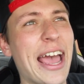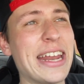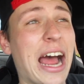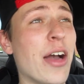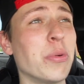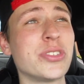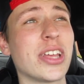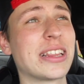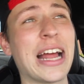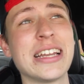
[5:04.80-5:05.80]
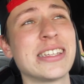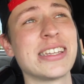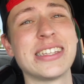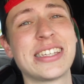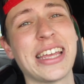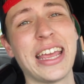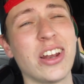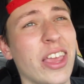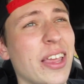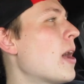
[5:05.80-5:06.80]
and I was like, that is insane.
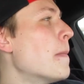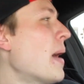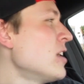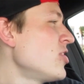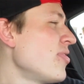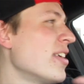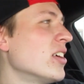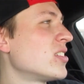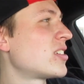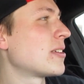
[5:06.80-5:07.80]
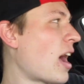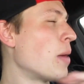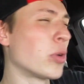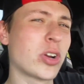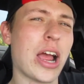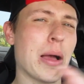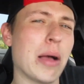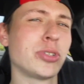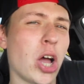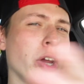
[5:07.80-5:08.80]
Like, imagine this.
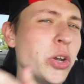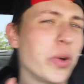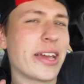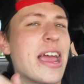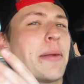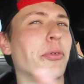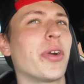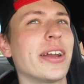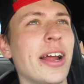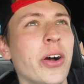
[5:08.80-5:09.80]
I'm talking to a camera right now.